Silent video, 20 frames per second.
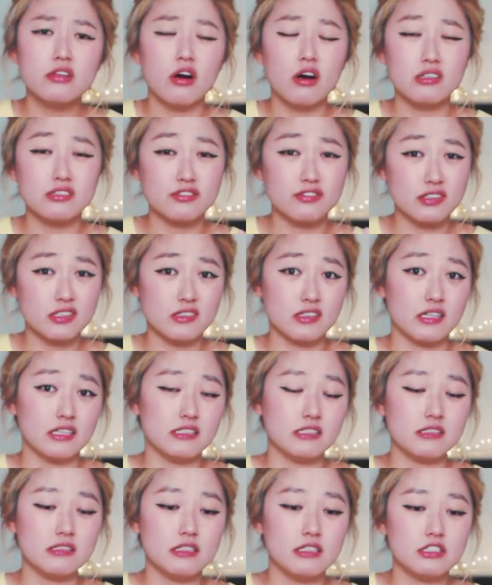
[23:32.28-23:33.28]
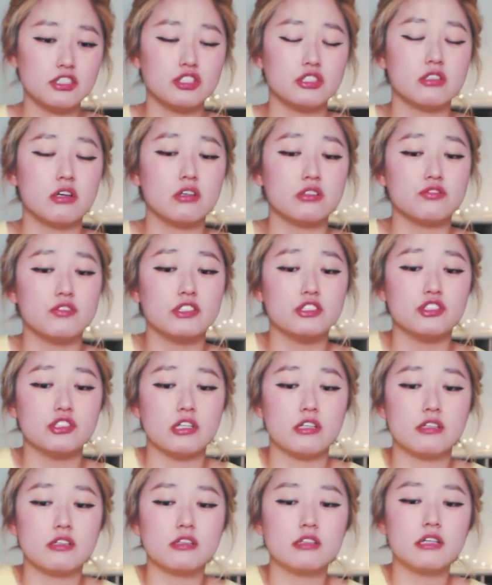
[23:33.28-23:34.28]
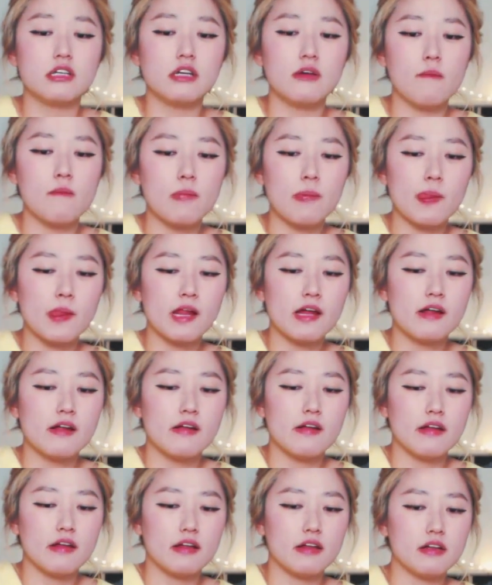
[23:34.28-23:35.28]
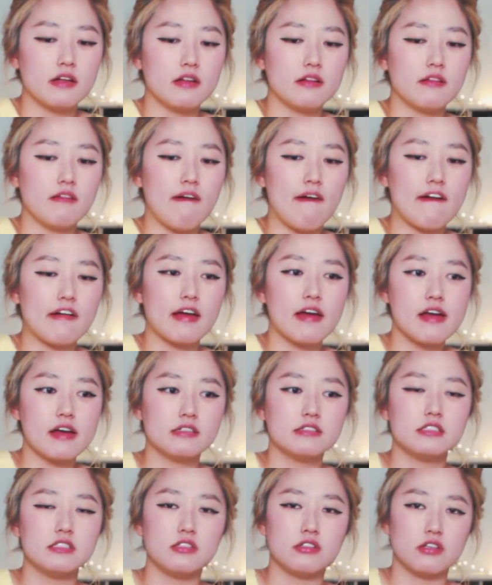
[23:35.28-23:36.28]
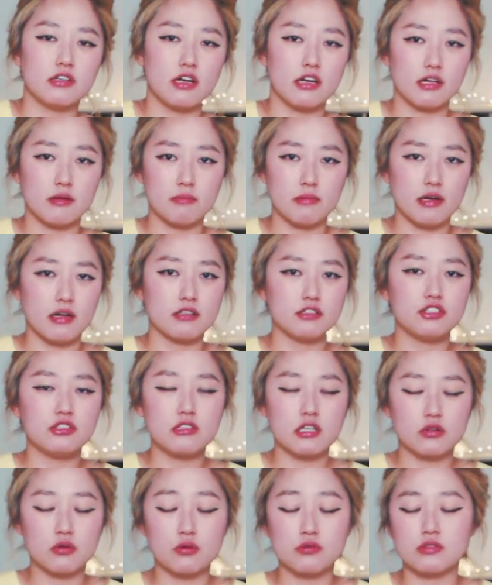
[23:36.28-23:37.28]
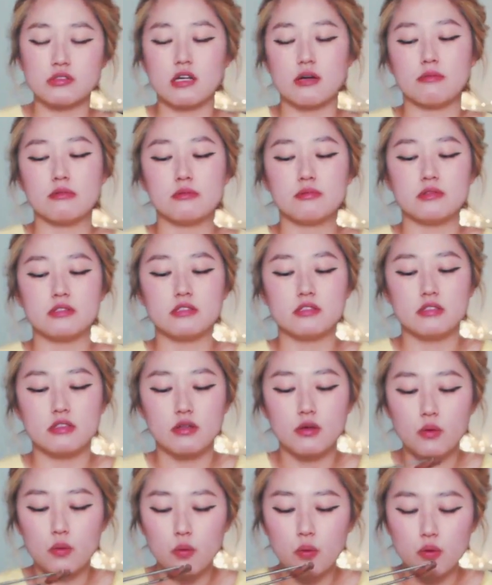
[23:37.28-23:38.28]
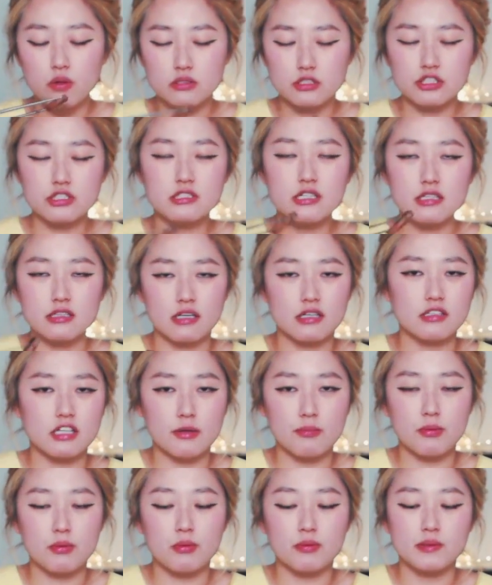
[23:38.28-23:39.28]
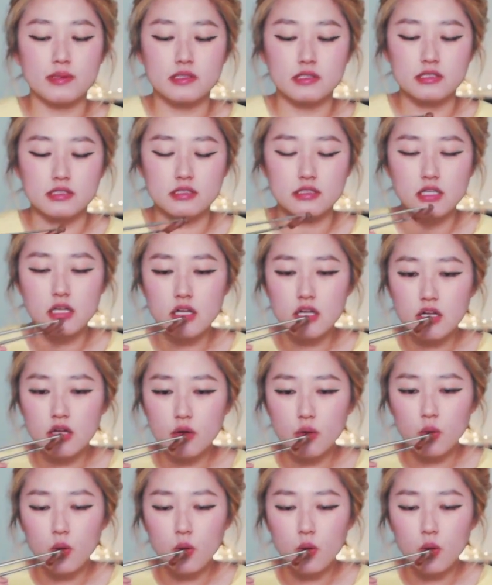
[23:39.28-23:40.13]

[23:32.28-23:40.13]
talks very nicely, she talks very gently, and I can't see her getting mad. She's like those type of person. She's like that type of a person.